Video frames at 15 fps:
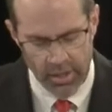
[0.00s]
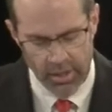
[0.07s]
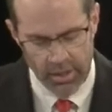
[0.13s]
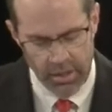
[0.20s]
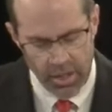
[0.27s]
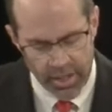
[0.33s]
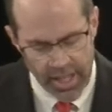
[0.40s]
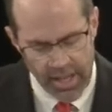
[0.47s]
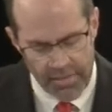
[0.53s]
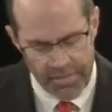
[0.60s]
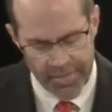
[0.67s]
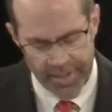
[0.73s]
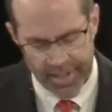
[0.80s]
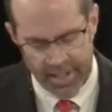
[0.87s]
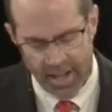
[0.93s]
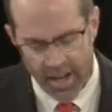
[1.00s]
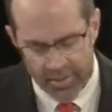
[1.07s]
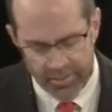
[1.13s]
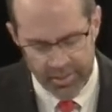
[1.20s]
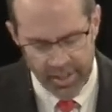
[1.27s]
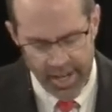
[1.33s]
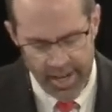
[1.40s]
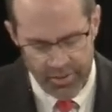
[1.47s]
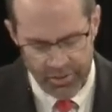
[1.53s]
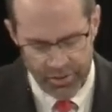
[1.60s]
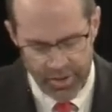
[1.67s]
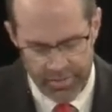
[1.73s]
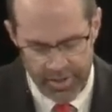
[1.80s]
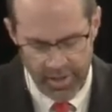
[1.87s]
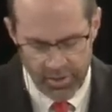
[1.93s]
looking for the
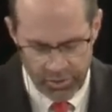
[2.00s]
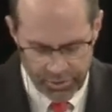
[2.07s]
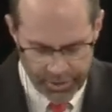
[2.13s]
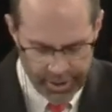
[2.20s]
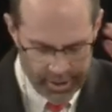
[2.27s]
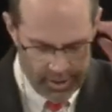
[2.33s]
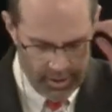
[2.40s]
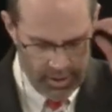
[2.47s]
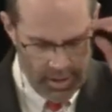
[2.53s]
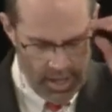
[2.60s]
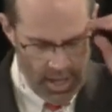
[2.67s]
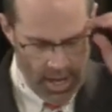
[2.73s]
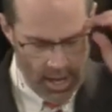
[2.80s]
consolation of Israel,